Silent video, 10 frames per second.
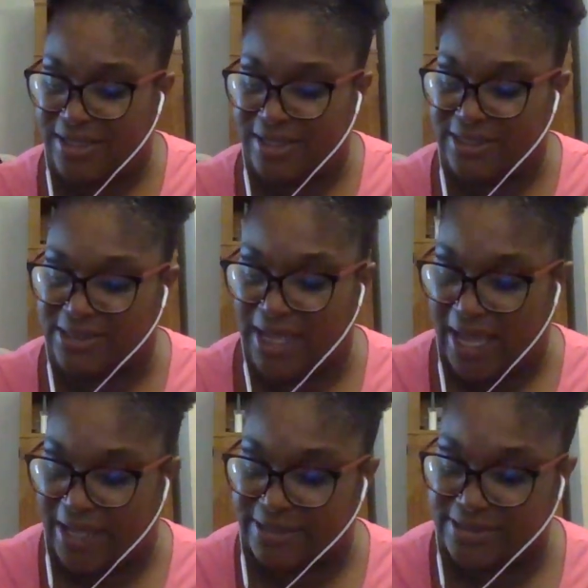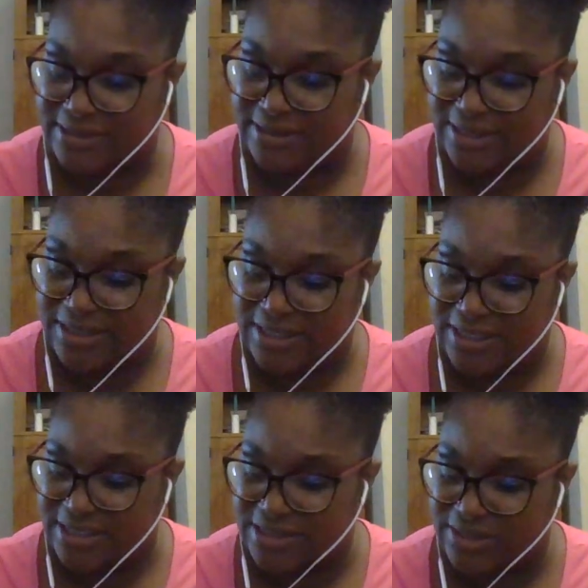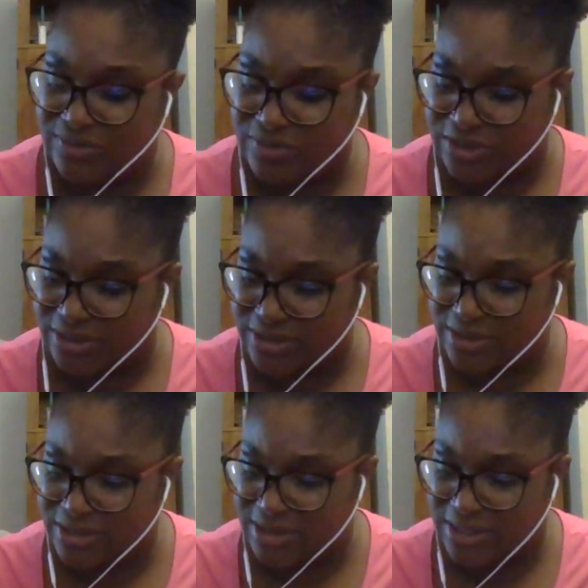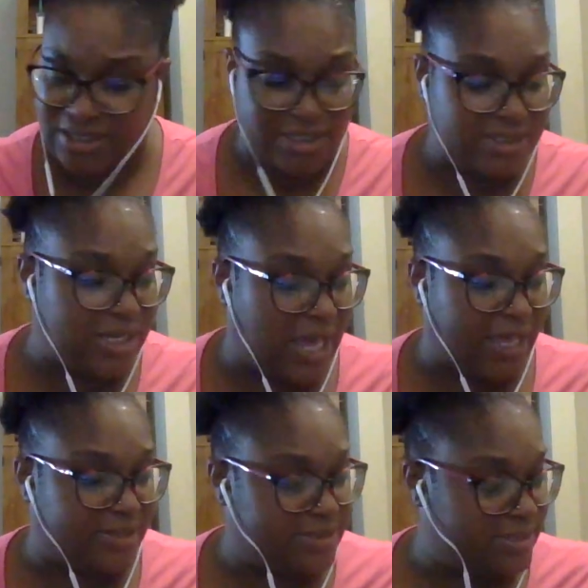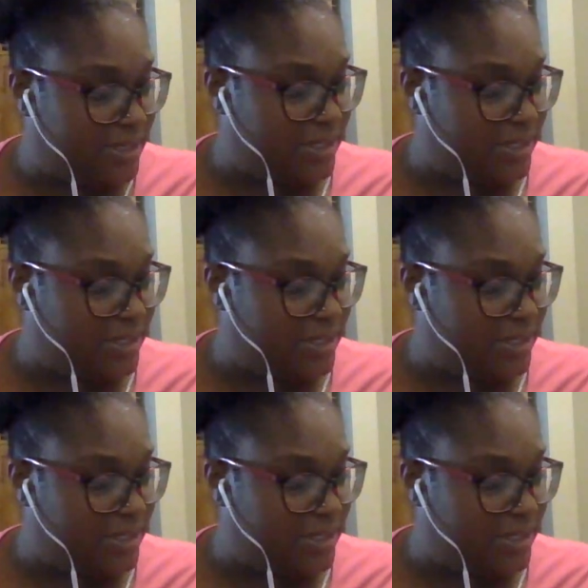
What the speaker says: It's lies. It's illusion. It's lies.